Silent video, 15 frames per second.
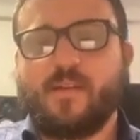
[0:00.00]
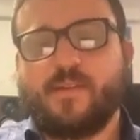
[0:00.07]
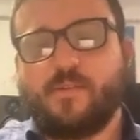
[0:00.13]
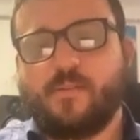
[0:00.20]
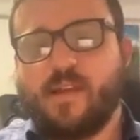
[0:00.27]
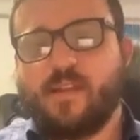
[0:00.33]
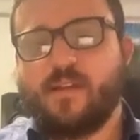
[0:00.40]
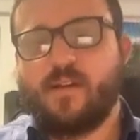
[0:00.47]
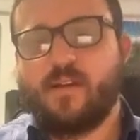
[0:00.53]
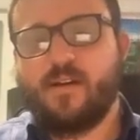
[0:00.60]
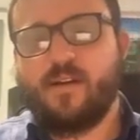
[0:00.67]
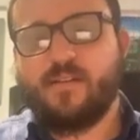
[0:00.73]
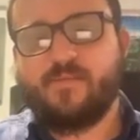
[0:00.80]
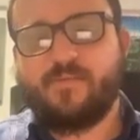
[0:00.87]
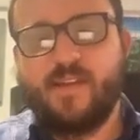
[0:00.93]
you'll get an
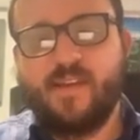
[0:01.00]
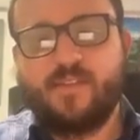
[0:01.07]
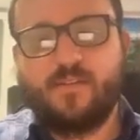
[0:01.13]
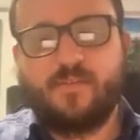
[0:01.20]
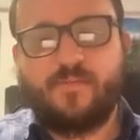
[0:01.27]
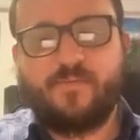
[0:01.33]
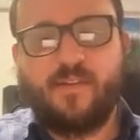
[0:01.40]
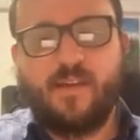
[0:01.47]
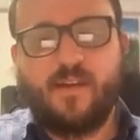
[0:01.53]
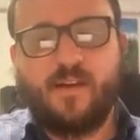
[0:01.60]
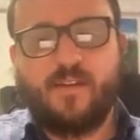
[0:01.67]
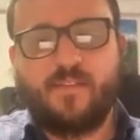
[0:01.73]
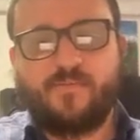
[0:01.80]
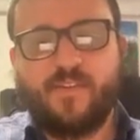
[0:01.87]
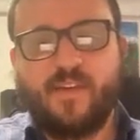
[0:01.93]

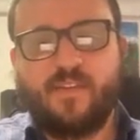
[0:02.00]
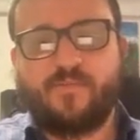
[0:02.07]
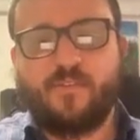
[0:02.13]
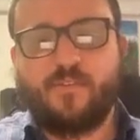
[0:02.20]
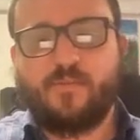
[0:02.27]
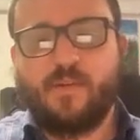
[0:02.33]
unfaithful